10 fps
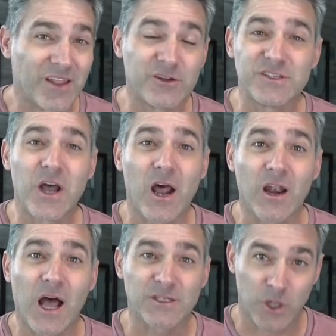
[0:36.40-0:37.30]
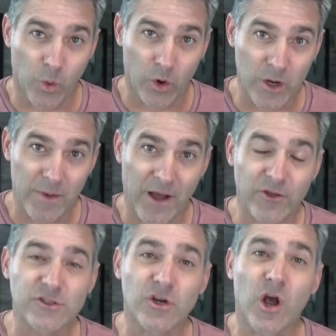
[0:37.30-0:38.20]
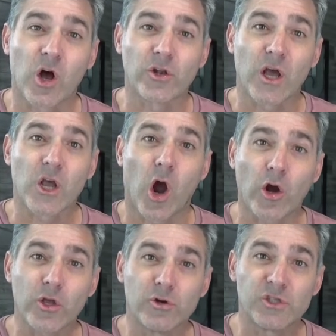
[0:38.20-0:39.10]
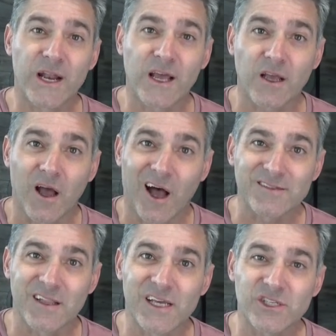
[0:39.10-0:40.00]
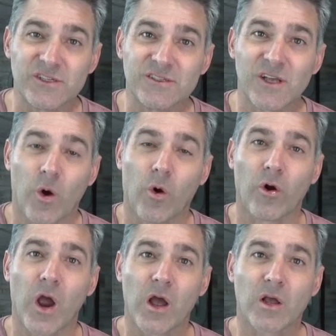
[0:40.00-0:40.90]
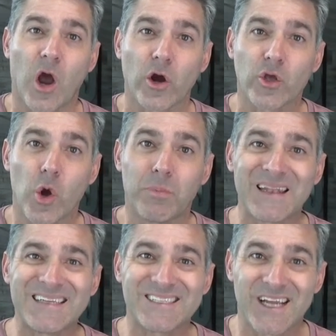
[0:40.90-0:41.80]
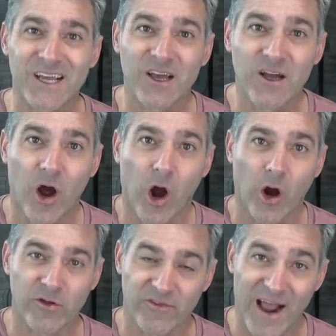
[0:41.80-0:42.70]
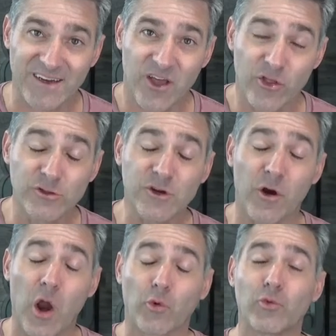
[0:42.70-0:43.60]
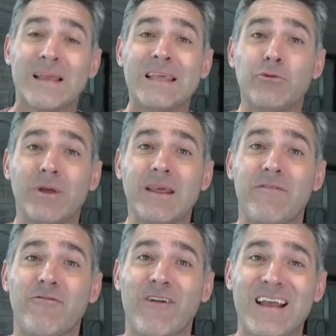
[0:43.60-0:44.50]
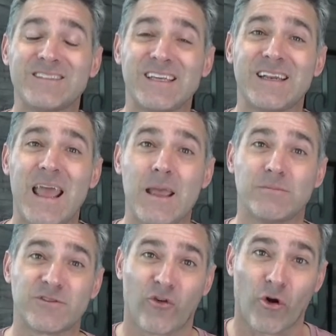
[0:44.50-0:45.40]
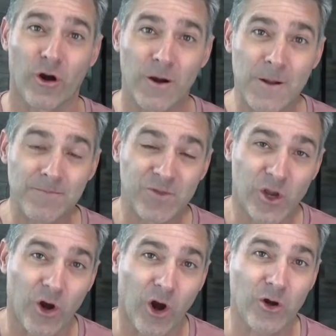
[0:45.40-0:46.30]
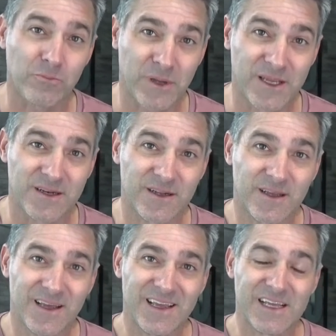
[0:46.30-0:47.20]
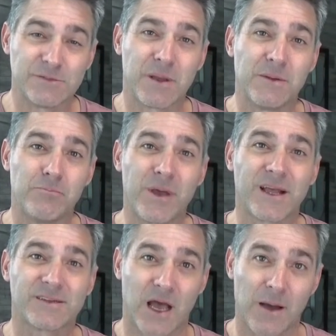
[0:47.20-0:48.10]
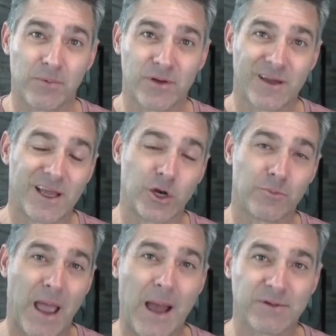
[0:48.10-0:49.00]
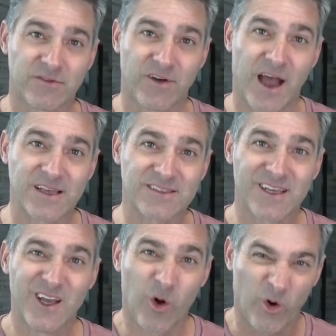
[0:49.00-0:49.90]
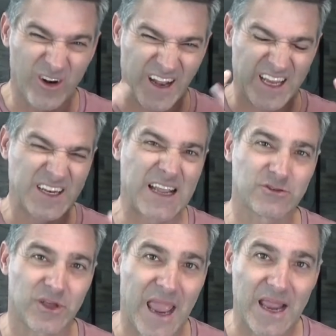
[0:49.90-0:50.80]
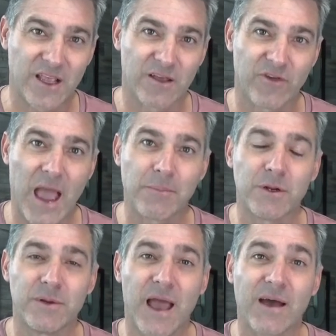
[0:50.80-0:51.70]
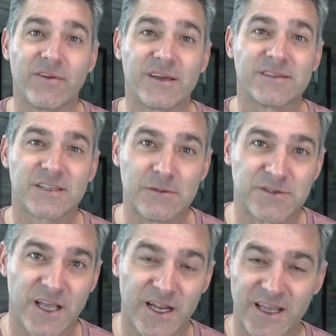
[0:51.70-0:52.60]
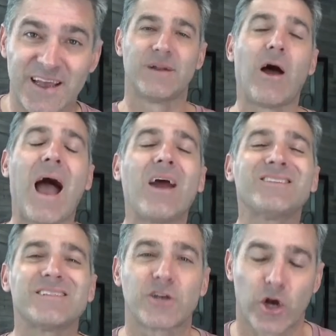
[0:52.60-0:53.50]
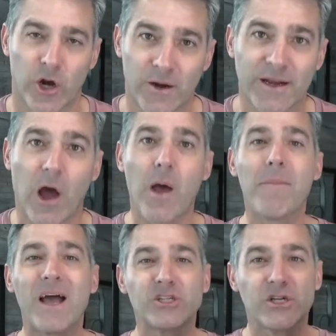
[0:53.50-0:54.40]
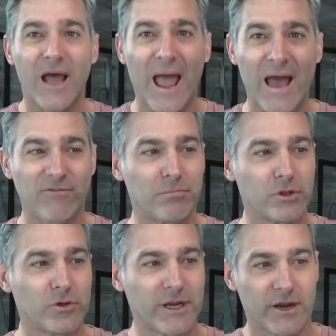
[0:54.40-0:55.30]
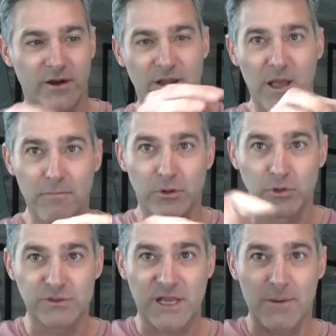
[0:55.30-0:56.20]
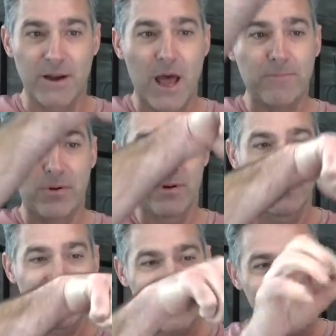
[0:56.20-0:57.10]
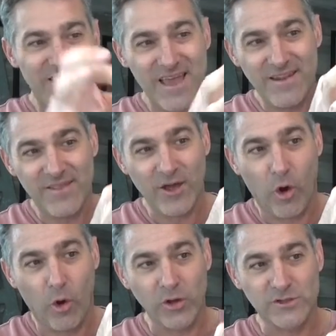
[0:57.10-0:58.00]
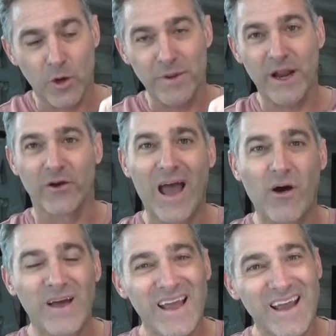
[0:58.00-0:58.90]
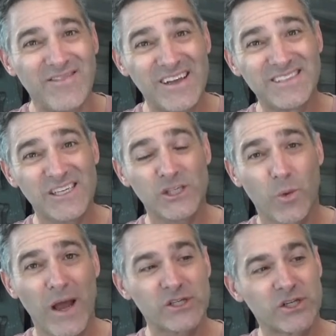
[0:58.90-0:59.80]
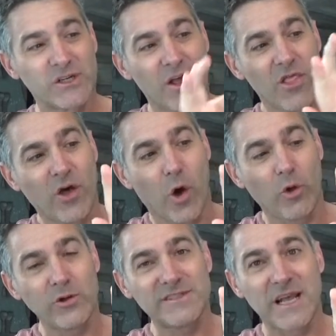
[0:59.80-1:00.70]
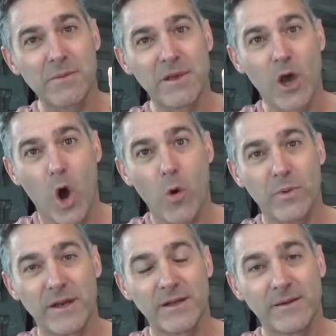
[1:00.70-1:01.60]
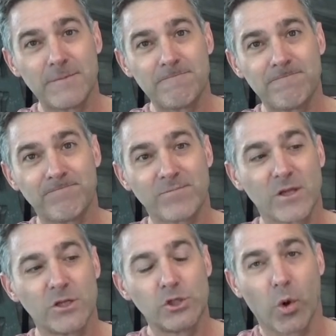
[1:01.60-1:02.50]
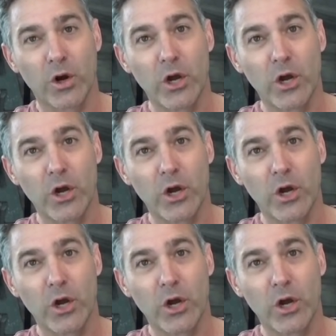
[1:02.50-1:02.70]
There's not a lot to worry about. Those are called cardiogenic oscillations or cardioballistic artifact. Those are really, really fancy names for your heartbeat is being picked up in your P A P device or in like nasal cannula if you happen to be having a sleep study. Now, how does this occur? Now, imagine I have a balloon here. Balloon's coming up, then the hole is open here. Now, in this situation, the hole is going to be open to our